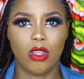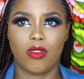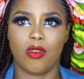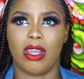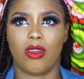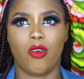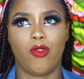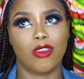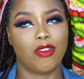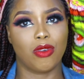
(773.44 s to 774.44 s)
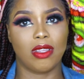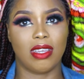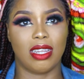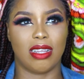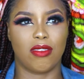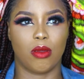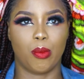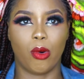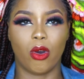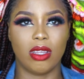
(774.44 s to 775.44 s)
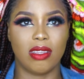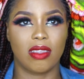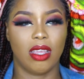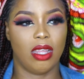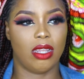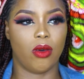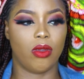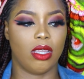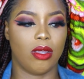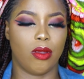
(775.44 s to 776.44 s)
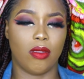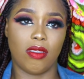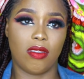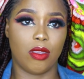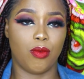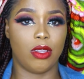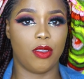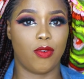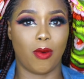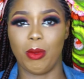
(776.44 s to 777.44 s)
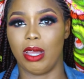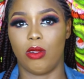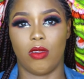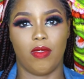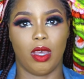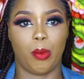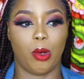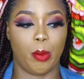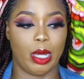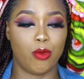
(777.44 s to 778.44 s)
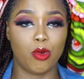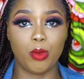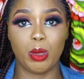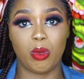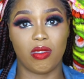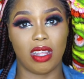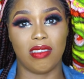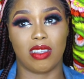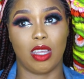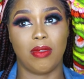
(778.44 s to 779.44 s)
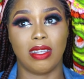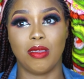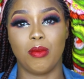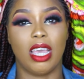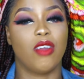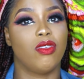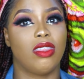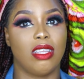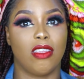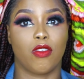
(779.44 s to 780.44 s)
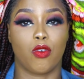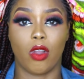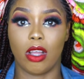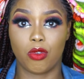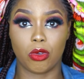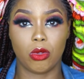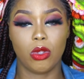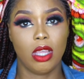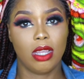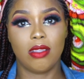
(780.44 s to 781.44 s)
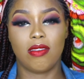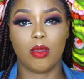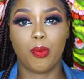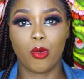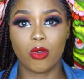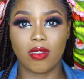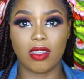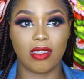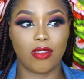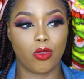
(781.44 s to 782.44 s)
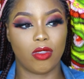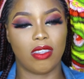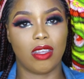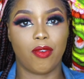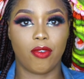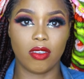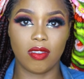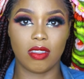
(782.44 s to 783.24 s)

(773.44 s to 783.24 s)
So I got frustrated at some point, like, okay, is this thing really for me and all of that? But my roommate Priscilla, she kept telling me everything is gradual, it's a process. You take first